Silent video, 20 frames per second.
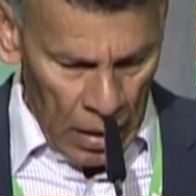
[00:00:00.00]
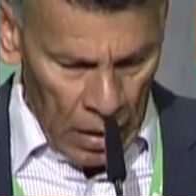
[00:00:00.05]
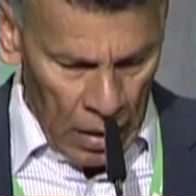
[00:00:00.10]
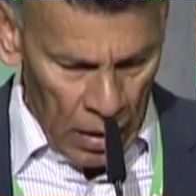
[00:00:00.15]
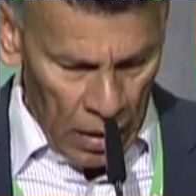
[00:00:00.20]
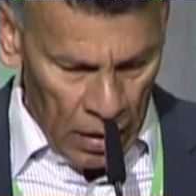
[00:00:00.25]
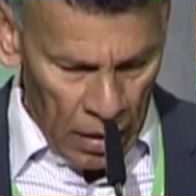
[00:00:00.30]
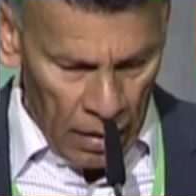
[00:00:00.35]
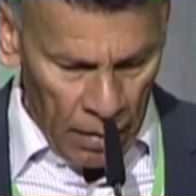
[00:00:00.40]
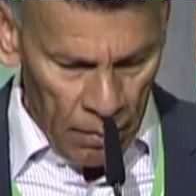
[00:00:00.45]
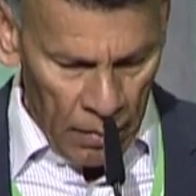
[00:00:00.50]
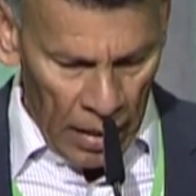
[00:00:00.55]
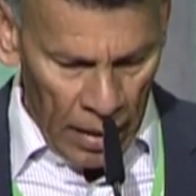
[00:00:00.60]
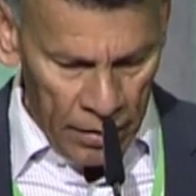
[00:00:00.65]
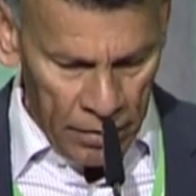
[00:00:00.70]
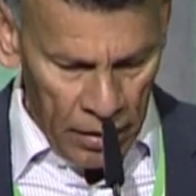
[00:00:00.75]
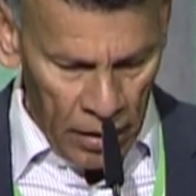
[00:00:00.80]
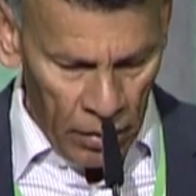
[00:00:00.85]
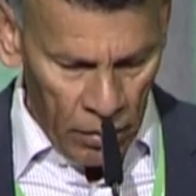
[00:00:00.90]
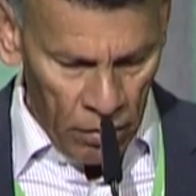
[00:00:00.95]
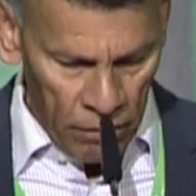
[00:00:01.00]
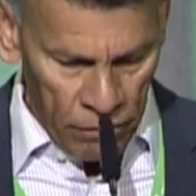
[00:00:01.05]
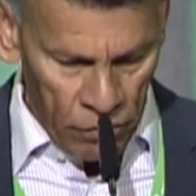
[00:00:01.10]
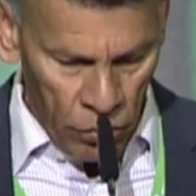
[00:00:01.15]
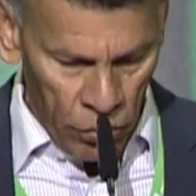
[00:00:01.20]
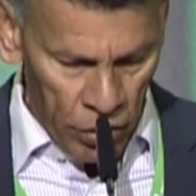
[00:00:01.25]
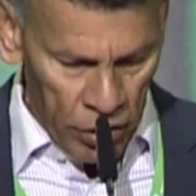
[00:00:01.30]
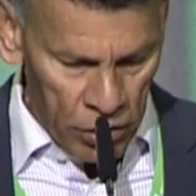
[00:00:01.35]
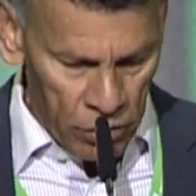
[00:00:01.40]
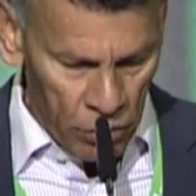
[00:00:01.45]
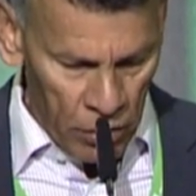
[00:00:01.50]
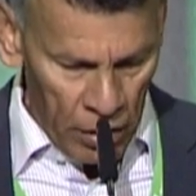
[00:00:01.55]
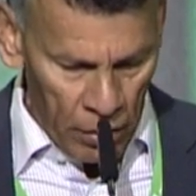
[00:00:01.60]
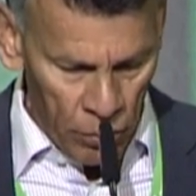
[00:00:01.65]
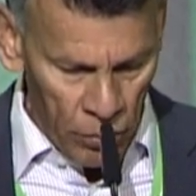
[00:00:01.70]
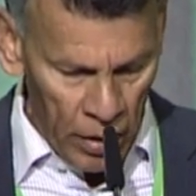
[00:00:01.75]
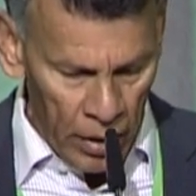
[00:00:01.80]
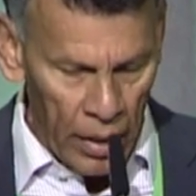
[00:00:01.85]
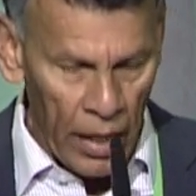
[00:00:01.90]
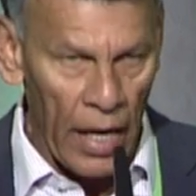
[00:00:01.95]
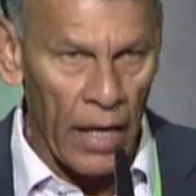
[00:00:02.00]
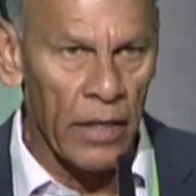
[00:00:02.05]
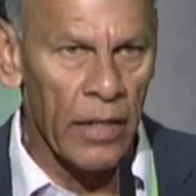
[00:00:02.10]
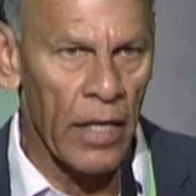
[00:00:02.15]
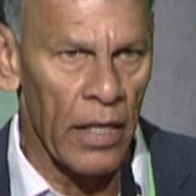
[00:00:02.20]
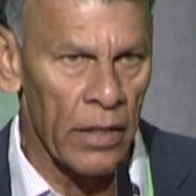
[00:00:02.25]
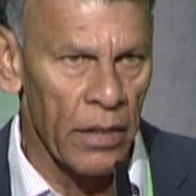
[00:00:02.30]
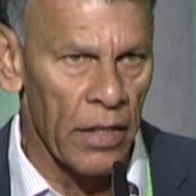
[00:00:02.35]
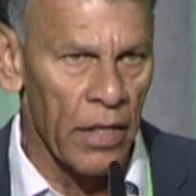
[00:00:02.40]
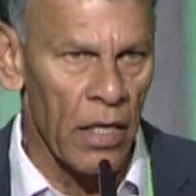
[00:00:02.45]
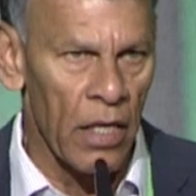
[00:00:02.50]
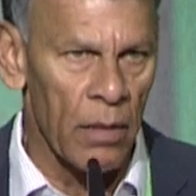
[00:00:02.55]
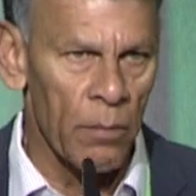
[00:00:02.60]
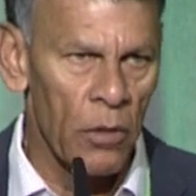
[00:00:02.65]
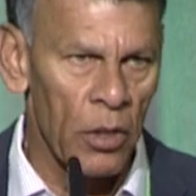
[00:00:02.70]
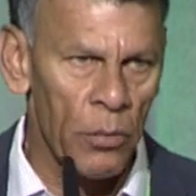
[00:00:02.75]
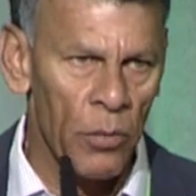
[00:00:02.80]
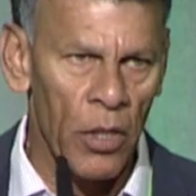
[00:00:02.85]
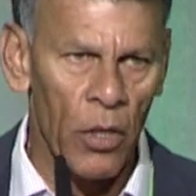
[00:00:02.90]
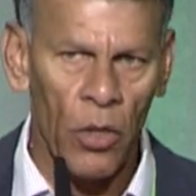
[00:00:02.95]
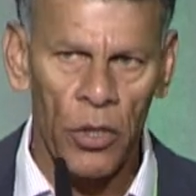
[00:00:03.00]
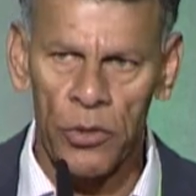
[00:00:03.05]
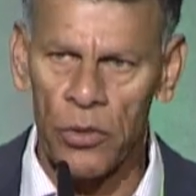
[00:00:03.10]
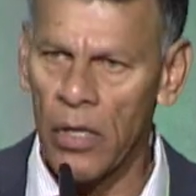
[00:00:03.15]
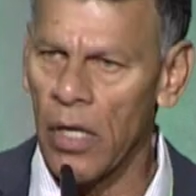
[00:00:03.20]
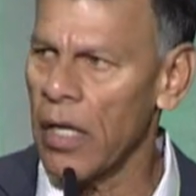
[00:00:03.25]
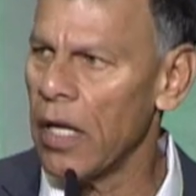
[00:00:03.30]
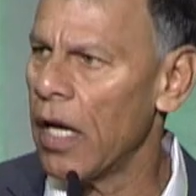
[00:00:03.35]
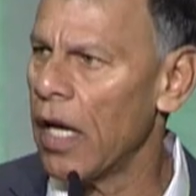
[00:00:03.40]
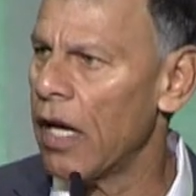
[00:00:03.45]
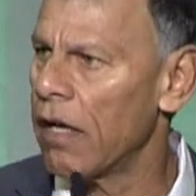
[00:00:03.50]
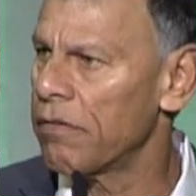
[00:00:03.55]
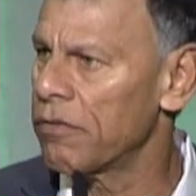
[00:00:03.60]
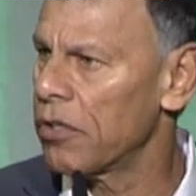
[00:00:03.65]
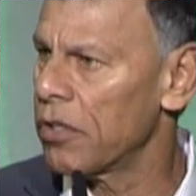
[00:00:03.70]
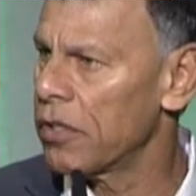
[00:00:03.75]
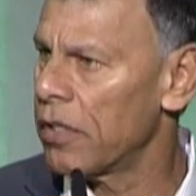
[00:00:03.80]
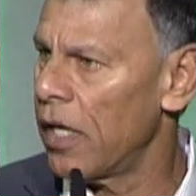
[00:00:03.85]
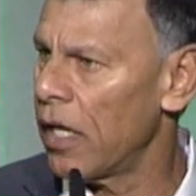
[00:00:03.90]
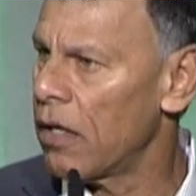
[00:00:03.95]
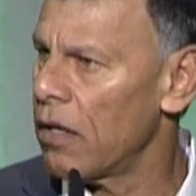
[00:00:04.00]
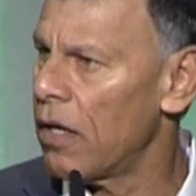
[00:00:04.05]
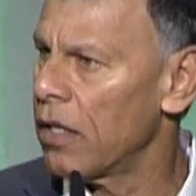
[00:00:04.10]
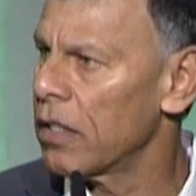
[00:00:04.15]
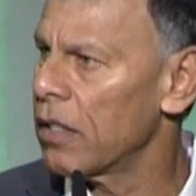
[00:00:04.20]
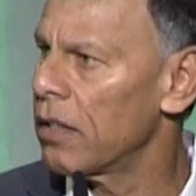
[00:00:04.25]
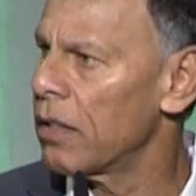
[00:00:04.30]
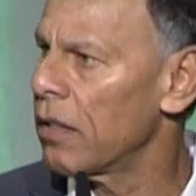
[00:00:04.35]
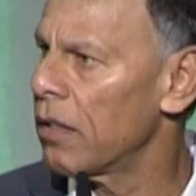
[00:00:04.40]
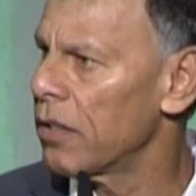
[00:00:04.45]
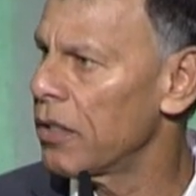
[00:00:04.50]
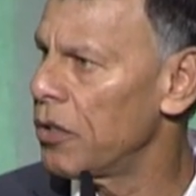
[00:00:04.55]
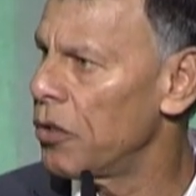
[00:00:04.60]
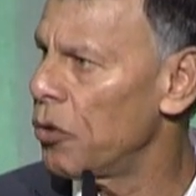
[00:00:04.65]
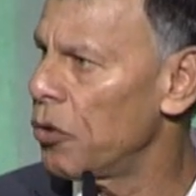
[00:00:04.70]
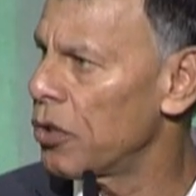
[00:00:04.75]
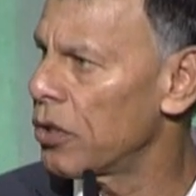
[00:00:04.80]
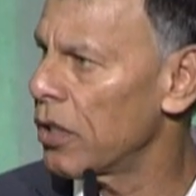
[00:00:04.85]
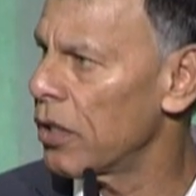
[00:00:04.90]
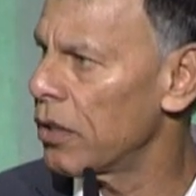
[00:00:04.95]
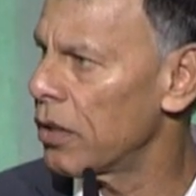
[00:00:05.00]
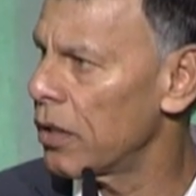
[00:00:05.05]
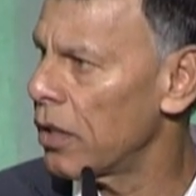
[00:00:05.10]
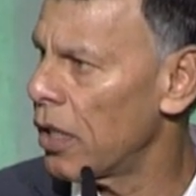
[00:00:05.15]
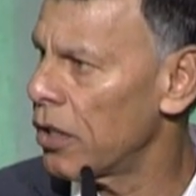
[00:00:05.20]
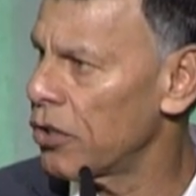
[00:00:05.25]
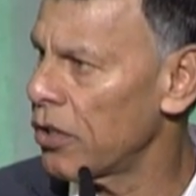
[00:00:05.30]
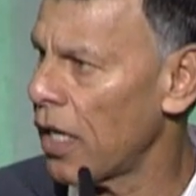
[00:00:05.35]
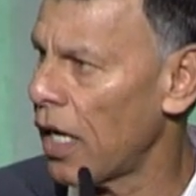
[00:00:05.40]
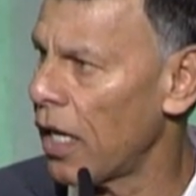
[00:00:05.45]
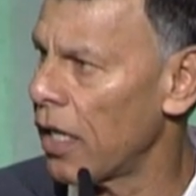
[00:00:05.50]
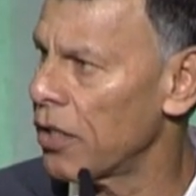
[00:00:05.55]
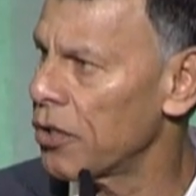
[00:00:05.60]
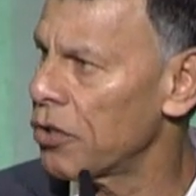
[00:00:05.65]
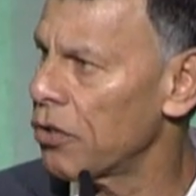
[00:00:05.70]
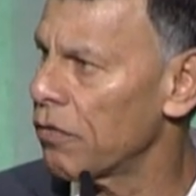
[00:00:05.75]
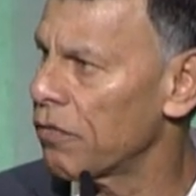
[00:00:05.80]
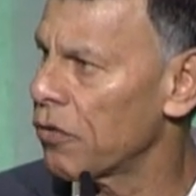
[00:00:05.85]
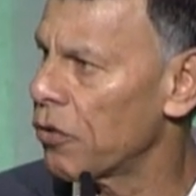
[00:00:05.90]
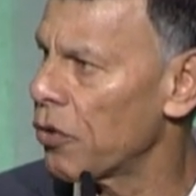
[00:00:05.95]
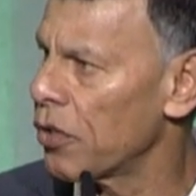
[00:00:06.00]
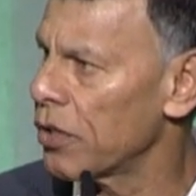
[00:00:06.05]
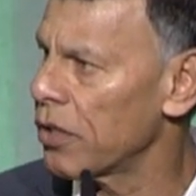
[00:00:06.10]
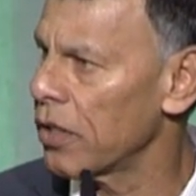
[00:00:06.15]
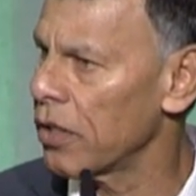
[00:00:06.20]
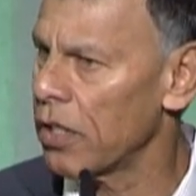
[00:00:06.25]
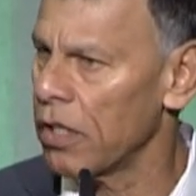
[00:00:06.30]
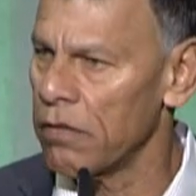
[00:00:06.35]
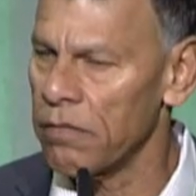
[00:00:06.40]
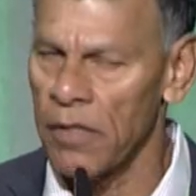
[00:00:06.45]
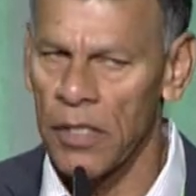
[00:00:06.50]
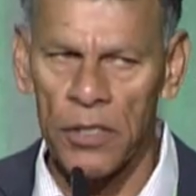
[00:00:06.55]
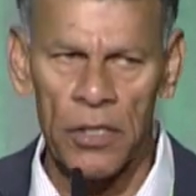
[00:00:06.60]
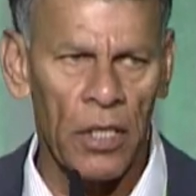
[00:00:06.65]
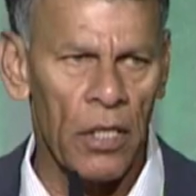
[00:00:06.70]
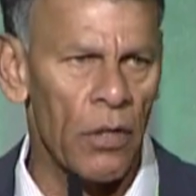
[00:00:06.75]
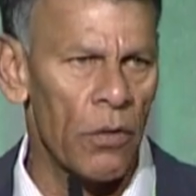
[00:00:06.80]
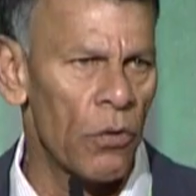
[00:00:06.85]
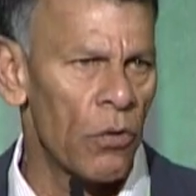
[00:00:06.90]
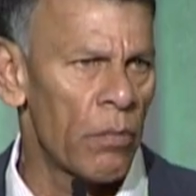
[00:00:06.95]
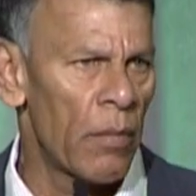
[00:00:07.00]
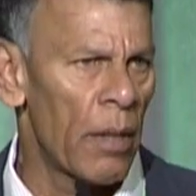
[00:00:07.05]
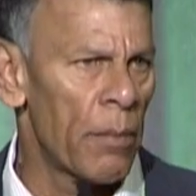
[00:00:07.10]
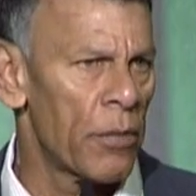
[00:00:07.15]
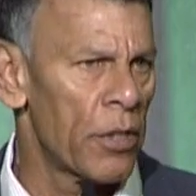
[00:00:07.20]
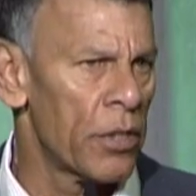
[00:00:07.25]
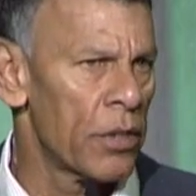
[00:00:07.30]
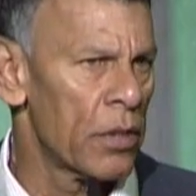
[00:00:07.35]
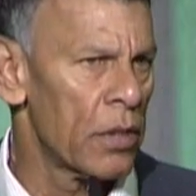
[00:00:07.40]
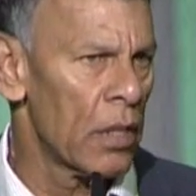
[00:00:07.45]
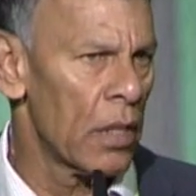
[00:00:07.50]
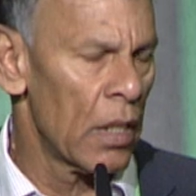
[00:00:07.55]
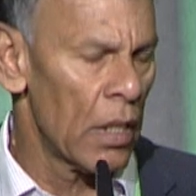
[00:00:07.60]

um, I think, of course, we, we can get there, but we're also going to have to take on the huge in, the challenge, of course, in convincing our own members